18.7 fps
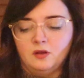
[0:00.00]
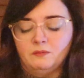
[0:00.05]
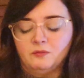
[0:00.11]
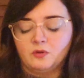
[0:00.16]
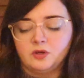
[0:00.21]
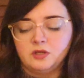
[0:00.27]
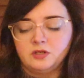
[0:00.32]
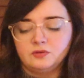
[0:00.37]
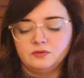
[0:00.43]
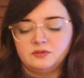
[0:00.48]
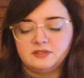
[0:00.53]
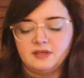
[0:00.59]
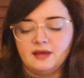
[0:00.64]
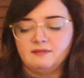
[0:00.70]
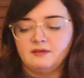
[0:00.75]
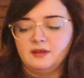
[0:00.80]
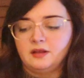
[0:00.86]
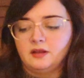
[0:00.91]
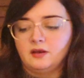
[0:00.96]
I'm going to do
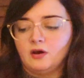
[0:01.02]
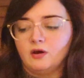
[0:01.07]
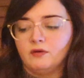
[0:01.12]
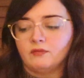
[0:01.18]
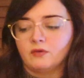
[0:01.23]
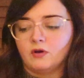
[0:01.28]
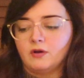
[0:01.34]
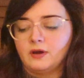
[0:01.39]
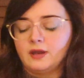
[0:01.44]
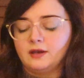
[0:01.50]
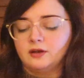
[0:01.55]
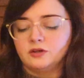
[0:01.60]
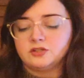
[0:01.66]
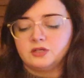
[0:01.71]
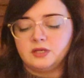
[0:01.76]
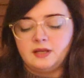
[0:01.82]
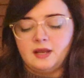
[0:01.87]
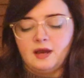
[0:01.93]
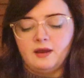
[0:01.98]
seven in overall
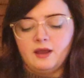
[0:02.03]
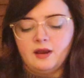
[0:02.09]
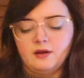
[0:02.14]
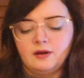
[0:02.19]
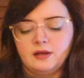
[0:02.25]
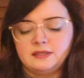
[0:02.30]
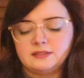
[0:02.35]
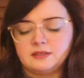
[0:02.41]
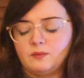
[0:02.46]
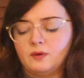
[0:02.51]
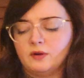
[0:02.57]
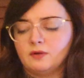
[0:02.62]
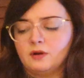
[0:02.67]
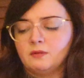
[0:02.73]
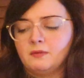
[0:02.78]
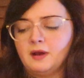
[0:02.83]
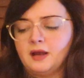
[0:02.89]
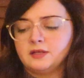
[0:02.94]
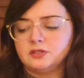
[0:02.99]
energy. Now, Aries, I want
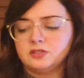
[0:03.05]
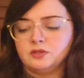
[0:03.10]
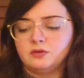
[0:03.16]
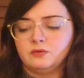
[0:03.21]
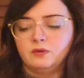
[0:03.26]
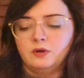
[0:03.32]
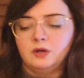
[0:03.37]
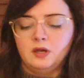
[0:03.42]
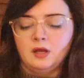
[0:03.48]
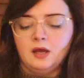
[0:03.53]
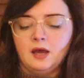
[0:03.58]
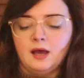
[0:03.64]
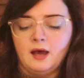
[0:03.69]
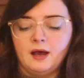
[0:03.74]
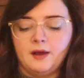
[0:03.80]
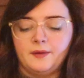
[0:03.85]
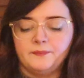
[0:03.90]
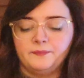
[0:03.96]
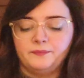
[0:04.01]
to remind you,
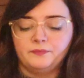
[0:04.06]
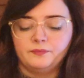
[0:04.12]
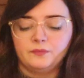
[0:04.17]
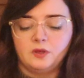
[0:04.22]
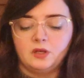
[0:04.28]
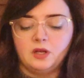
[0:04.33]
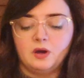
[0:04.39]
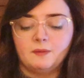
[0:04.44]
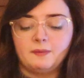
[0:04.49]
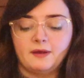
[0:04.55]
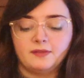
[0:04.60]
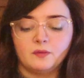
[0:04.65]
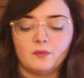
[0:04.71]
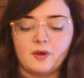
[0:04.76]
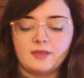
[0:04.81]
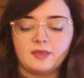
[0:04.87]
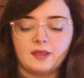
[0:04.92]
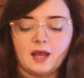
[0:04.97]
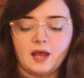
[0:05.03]
um, you know, about the
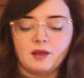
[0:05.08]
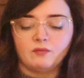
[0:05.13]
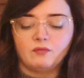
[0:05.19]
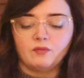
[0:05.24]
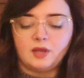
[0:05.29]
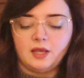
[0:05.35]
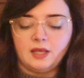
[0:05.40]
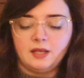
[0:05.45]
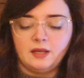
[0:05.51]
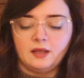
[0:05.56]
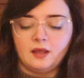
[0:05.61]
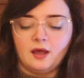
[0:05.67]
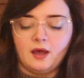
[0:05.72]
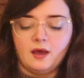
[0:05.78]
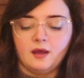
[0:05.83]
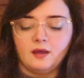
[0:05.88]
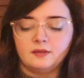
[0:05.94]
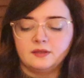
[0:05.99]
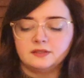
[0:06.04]
way that I read.
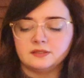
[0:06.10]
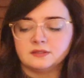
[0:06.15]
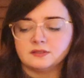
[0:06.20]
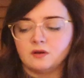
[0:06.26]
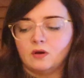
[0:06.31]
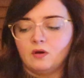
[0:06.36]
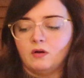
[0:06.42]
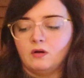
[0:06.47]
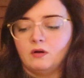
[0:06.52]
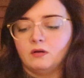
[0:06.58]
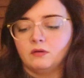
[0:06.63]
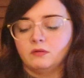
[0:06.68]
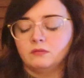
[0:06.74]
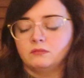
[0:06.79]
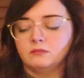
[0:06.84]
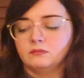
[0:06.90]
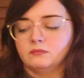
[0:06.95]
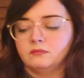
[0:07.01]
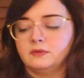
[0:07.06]
Uh, this is
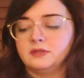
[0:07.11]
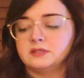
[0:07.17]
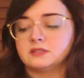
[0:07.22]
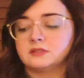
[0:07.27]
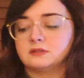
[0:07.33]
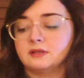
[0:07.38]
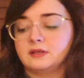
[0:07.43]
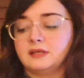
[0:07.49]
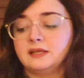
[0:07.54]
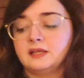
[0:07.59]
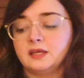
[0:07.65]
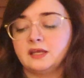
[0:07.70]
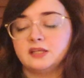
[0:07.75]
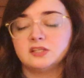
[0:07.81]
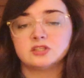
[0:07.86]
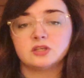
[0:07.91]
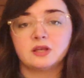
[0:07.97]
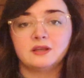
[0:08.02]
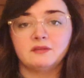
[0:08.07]
all, these,
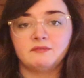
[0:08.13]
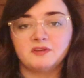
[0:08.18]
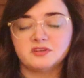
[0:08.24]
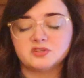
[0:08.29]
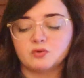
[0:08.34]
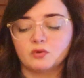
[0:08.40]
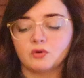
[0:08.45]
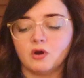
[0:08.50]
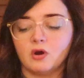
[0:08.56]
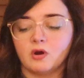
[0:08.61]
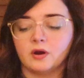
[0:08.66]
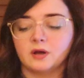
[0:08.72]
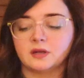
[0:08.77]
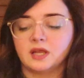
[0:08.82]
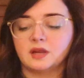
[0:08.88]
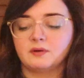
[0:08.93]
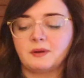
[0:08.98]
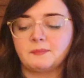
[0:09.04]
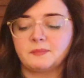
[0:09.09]
each individual
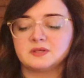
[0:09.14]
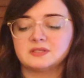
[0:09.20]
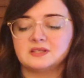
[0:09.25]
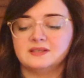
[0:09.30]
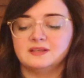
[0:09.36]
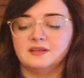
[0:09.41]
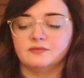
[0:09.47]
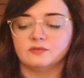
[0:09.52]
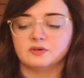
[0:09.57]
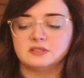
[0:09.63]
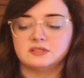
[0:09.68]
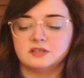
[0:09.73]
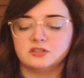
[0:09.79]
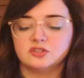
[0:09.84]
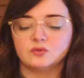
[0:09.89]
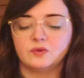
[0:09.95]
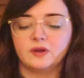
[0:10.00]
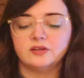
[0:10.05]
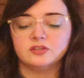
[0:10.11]
card can represent different
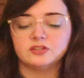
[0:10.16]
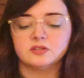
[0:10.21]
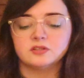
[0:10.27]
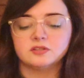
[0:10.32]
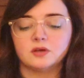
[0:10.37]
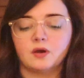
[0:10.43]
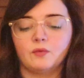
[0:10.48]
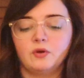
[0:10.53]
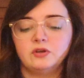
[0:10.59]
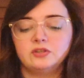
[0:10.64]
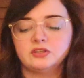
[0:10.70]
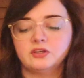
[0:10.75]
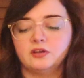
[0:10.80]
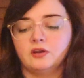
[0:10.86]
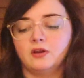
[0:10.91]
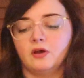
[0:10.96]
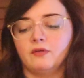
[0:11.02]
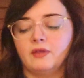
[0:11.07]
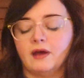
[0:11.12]
situations. So I want you
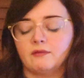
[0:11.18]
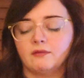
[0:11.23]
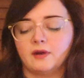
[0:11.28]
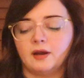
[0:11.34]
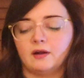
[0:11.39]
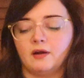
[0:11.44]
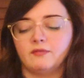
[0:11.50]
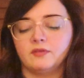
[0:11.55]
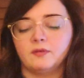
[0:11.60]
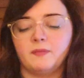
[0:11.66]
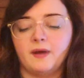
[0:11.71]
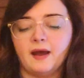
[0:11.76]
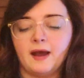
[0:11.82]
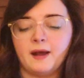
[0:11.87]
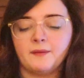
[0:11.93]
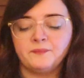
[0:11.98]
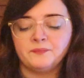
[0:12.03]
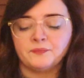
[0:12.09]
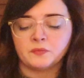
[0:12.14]
to know that right off the
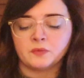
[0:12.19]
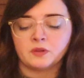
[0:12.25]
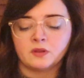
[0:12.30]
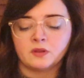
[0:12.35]
bat.